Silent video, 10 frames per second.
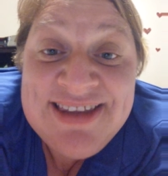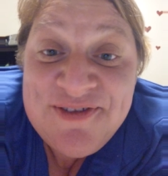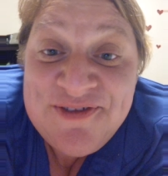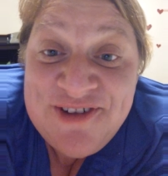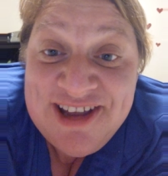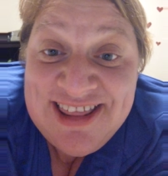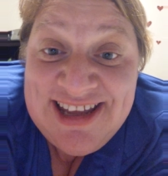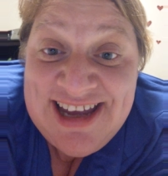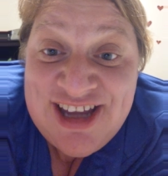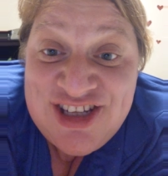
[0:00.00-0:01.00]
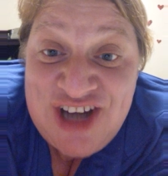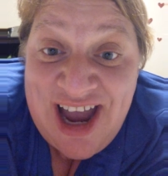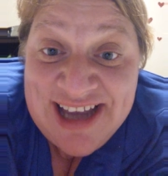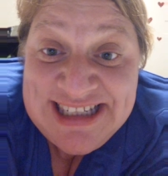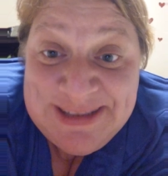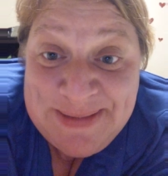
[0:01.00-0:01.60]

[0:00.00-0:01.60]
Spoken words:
that really attracts